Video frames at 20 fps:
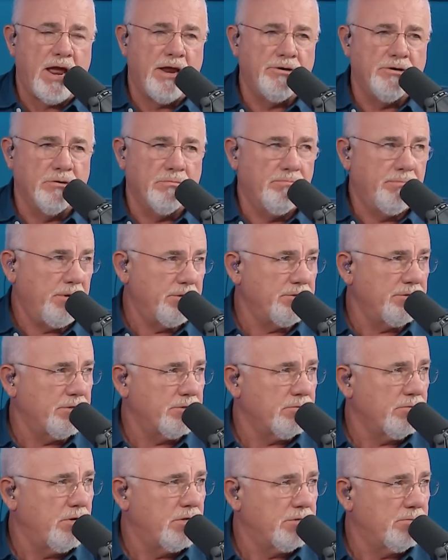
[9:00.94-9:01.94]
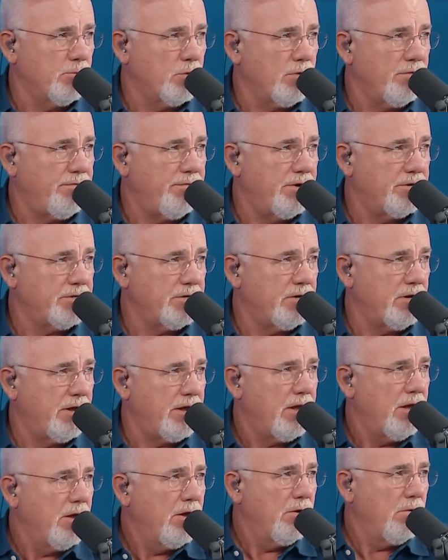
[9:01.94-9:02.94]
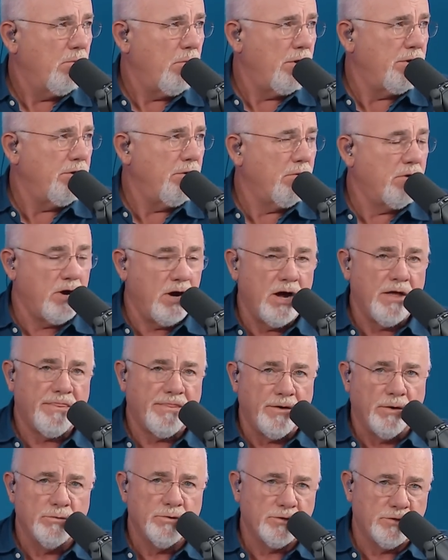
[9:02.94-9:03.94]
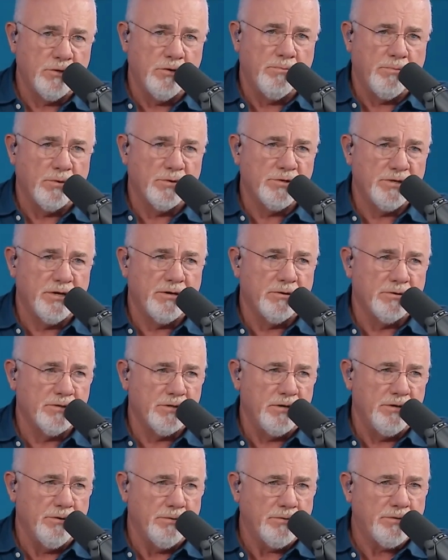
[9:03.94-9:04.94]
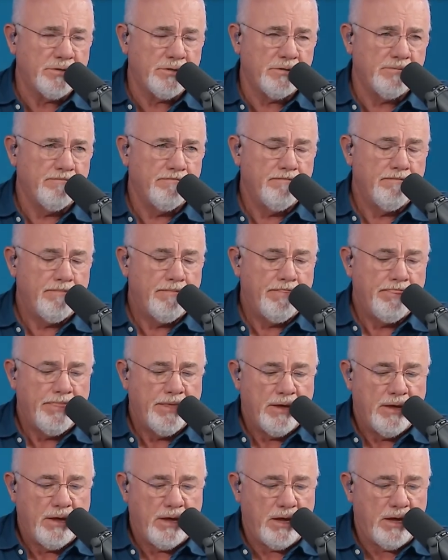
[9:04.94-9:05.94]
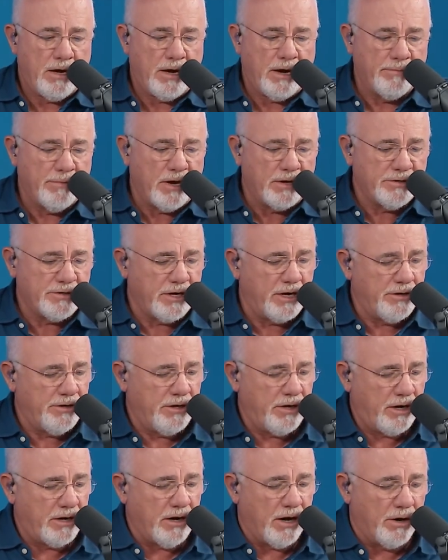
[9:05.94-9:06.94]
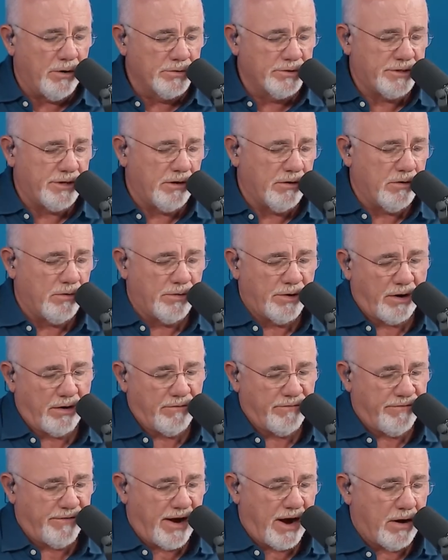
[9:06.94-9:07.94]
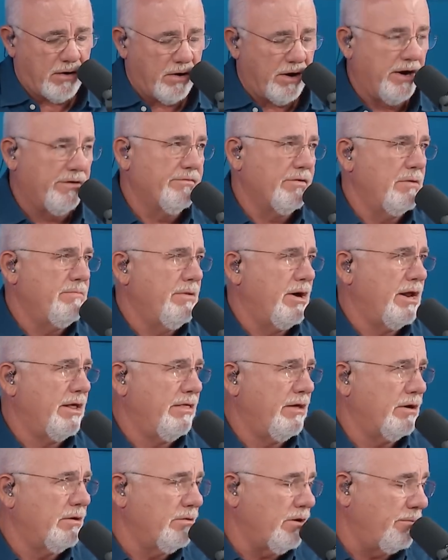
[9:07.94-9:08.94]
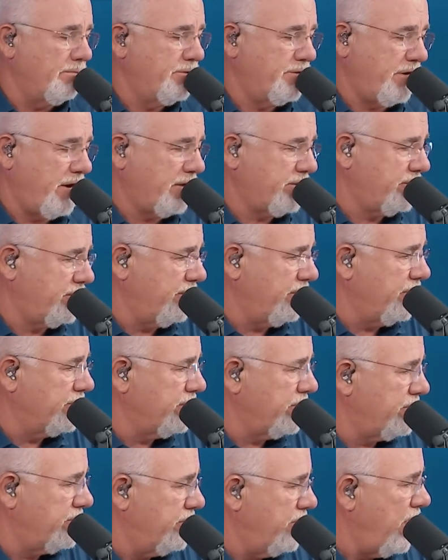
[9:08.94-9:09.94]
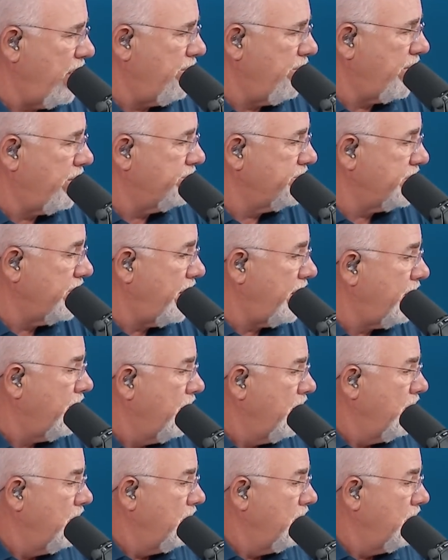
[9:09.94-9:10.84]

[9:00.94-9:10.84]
and your business runs more efficiently when you cut those two percenters loose. And I'm not saying you need to wholesale go in and fire everybody that objects to this. That's not what I'm saying.